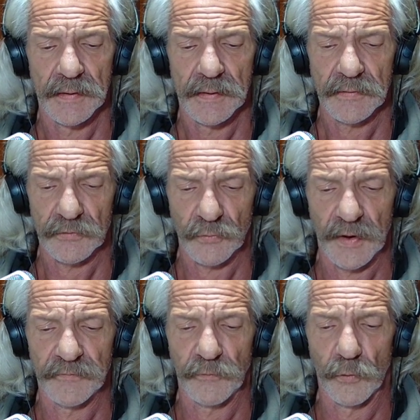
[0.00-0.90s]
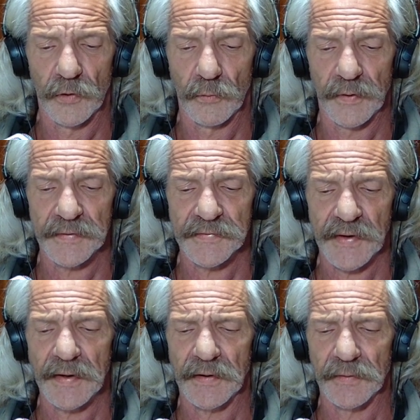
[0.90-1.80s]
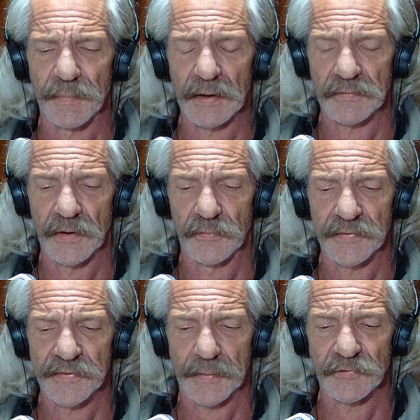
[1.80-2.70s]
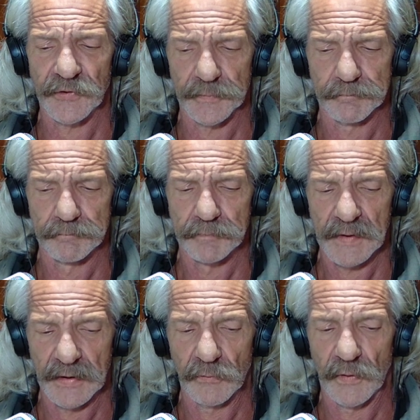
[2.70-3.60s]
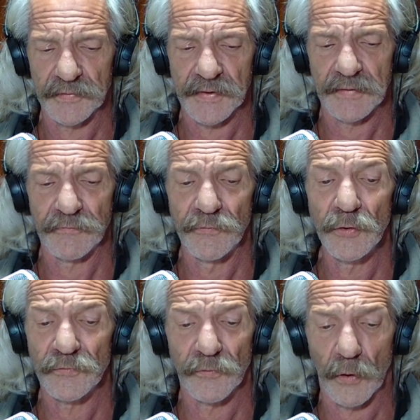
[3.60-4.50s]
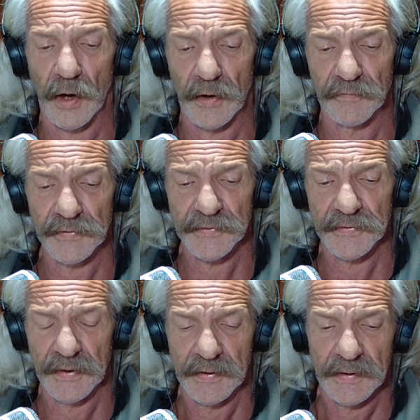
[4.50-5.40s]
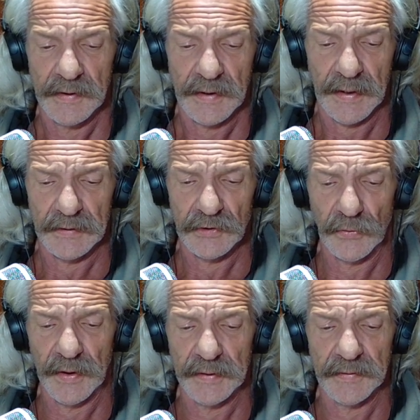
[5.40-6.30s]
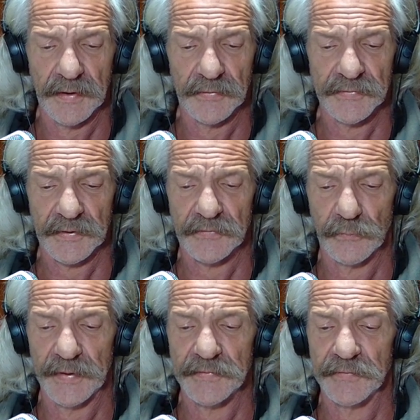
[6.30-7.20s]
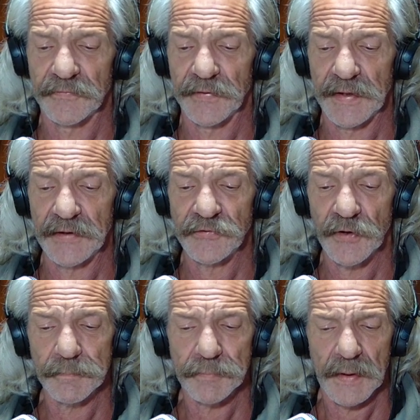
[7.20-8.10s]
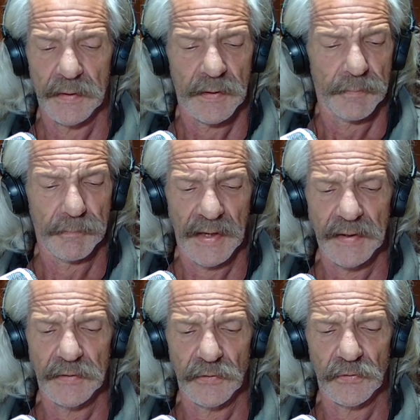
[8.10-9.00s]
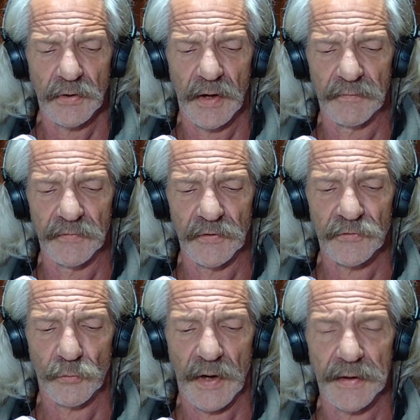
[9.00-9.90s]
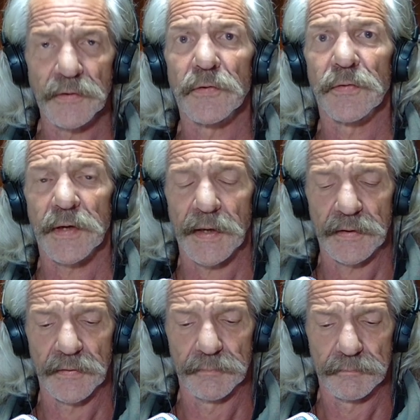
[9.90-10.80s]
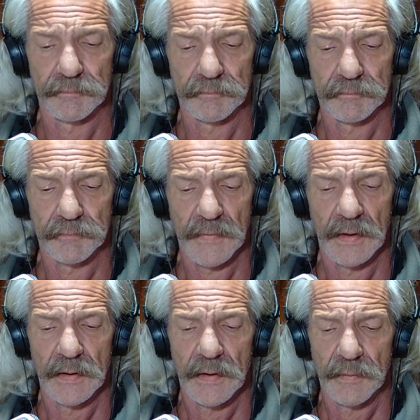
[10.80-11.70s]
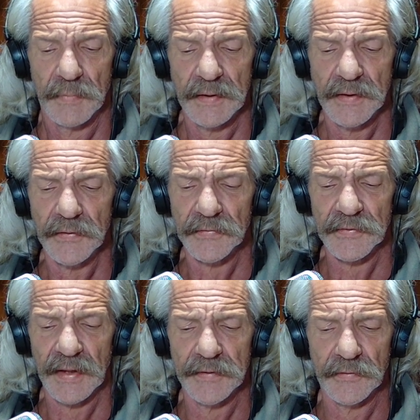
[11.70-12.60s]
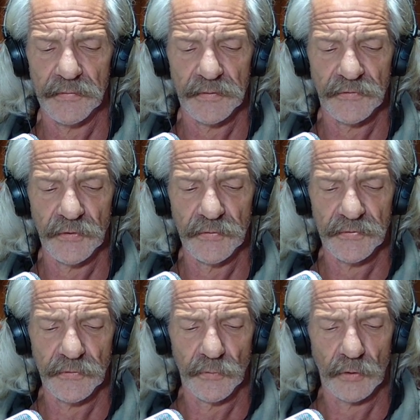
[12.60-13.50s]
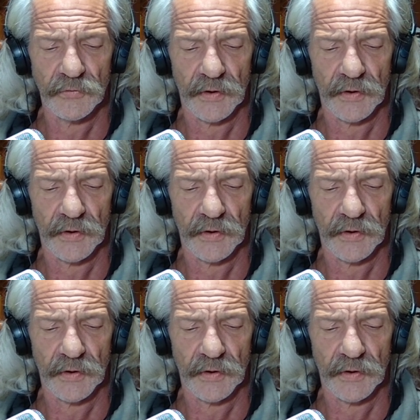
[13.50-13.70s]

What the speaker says: The 24 were excited about their reception. It was a fruitful harvest, and during their 6 weeks in Phoenicia, many new converts were added to the kingdom. But years later, the Jews who wrote the